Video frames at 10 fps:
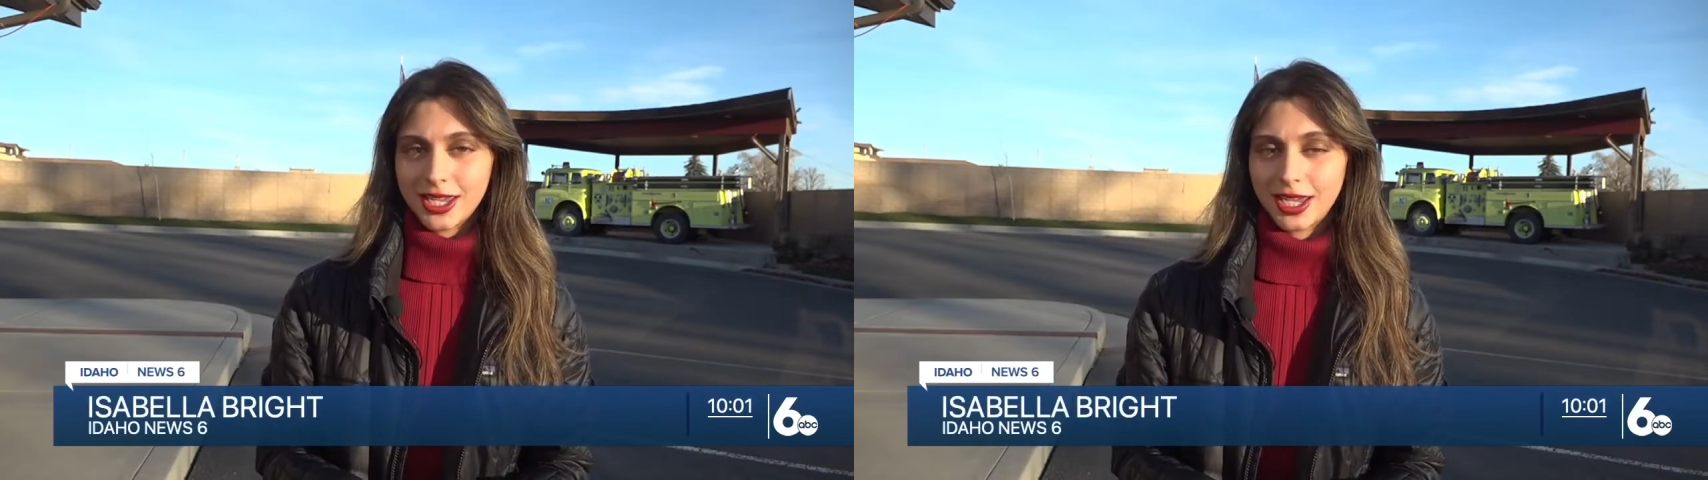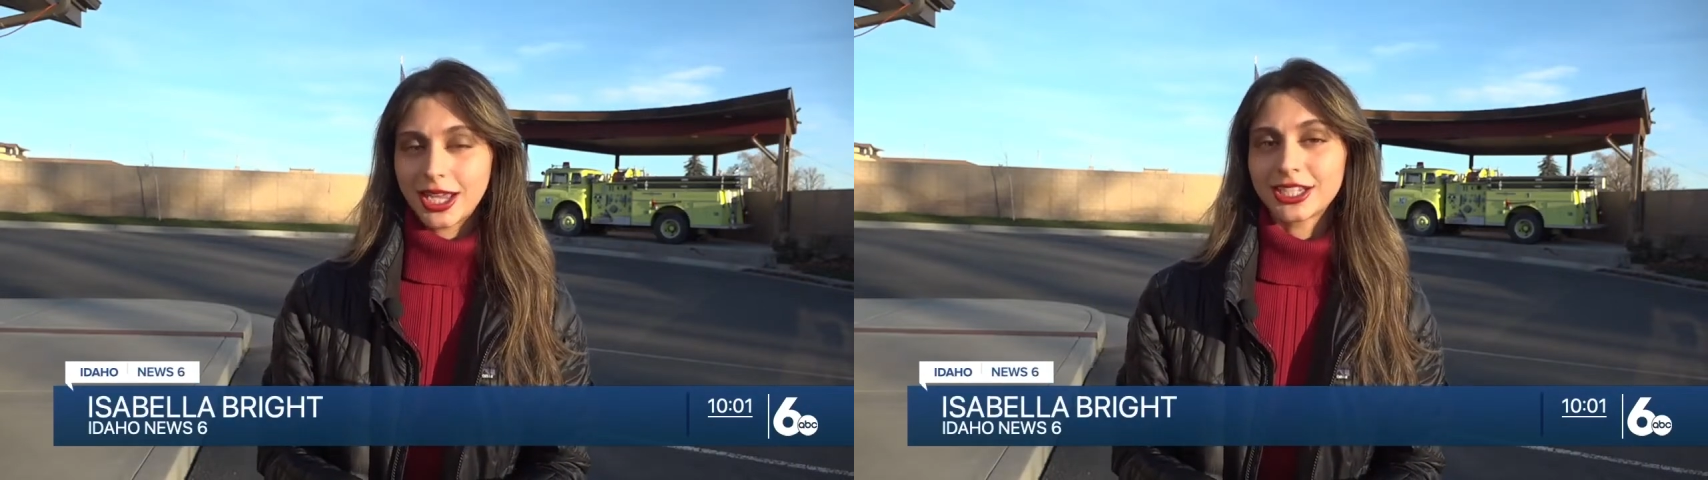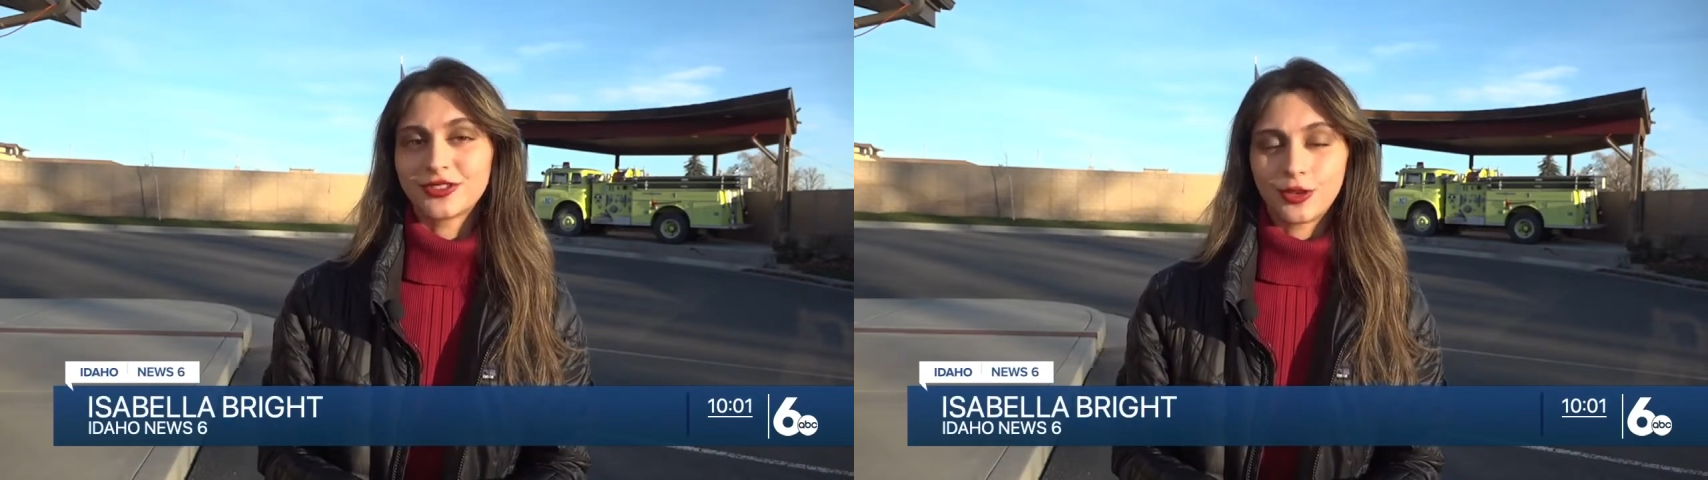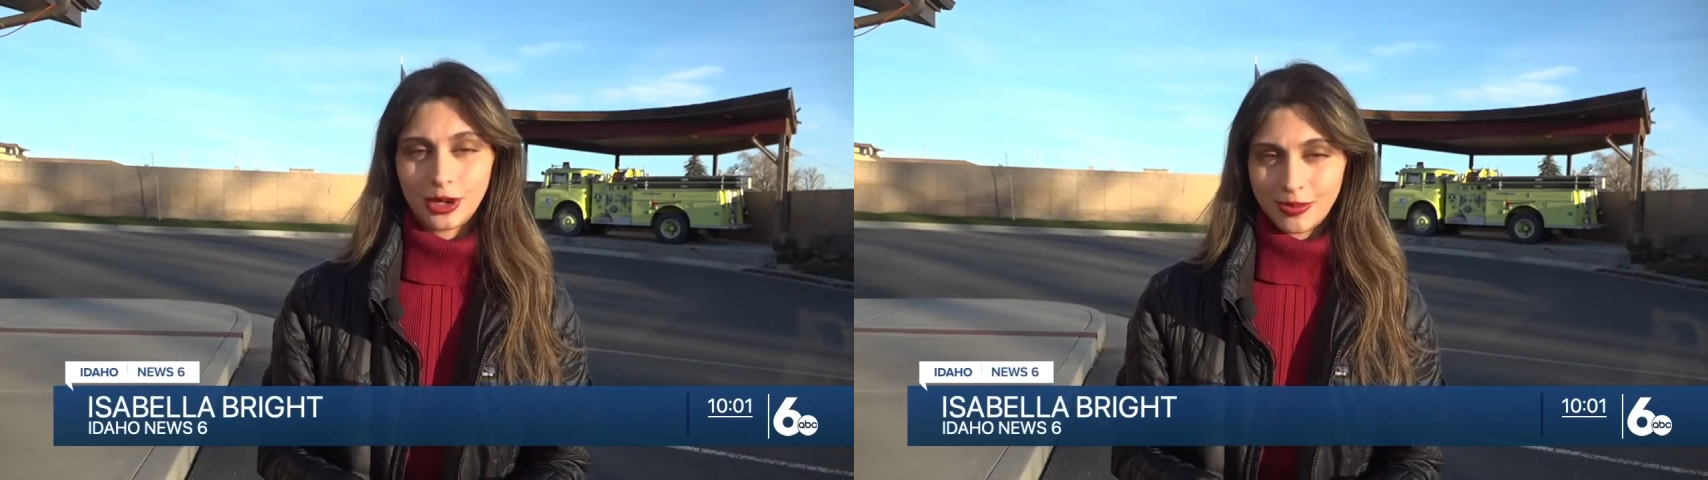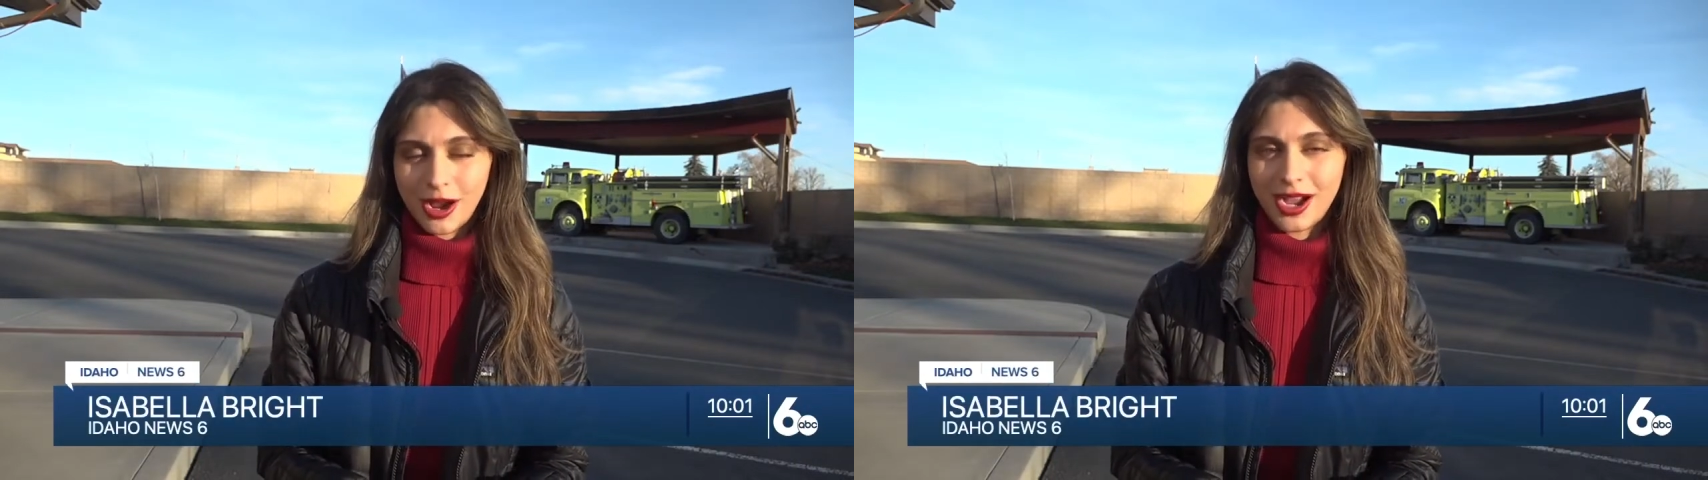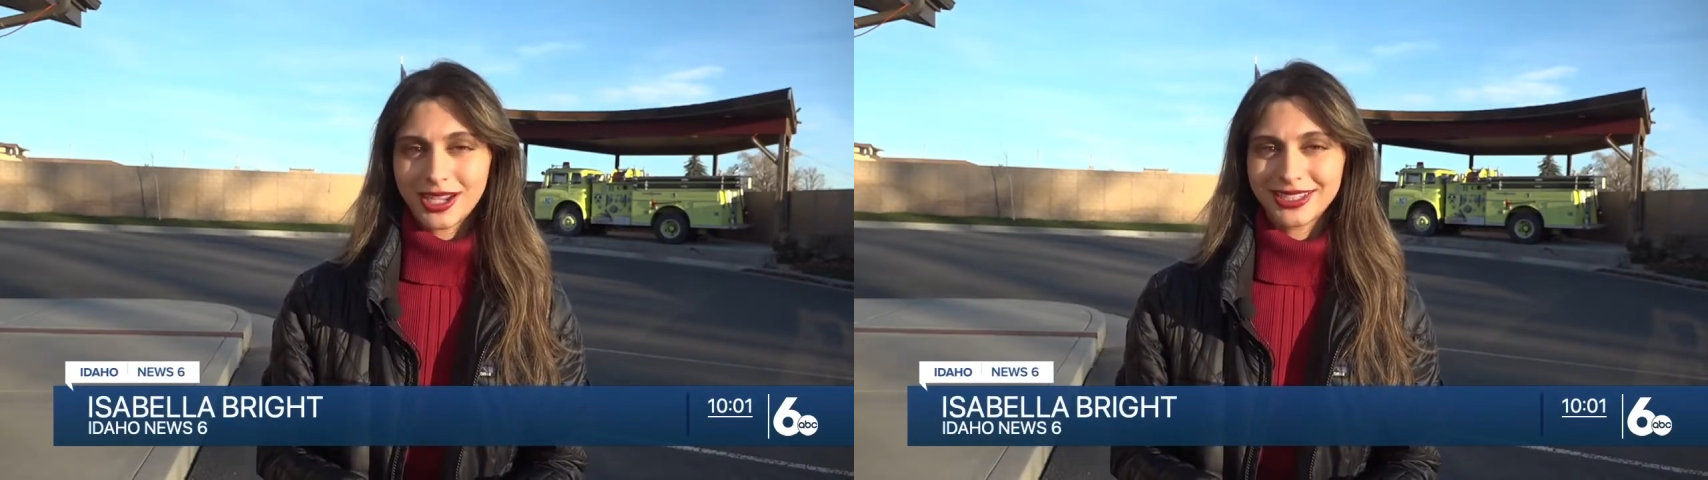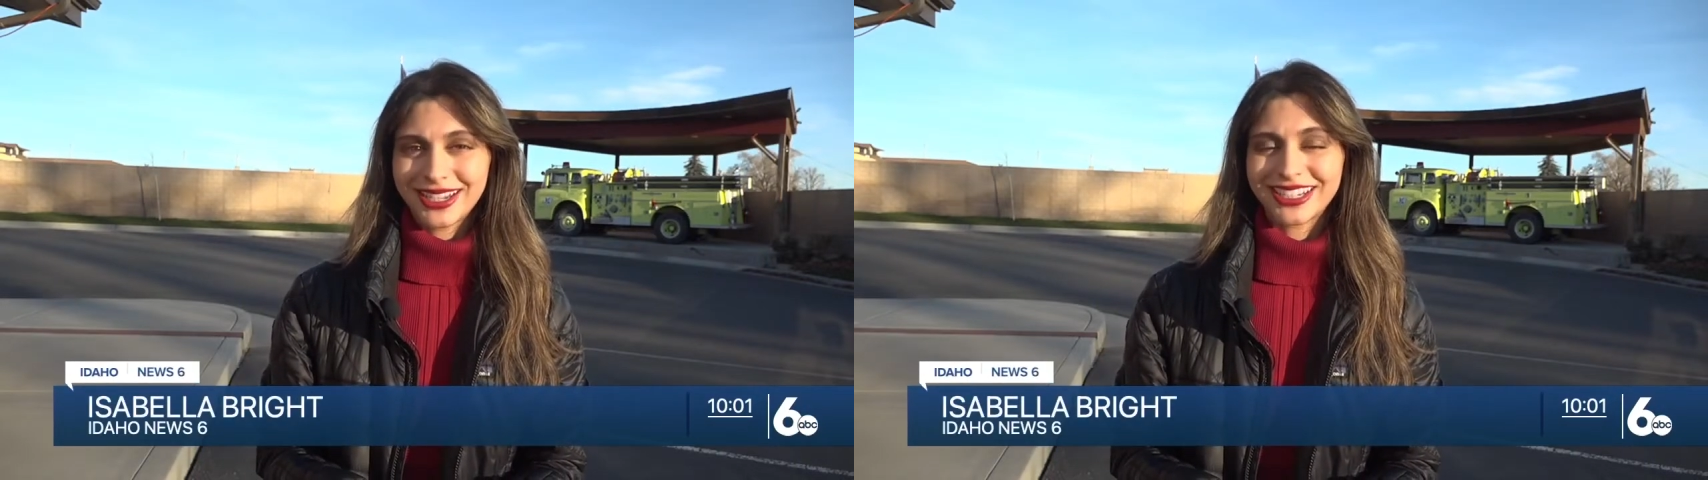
He has four paws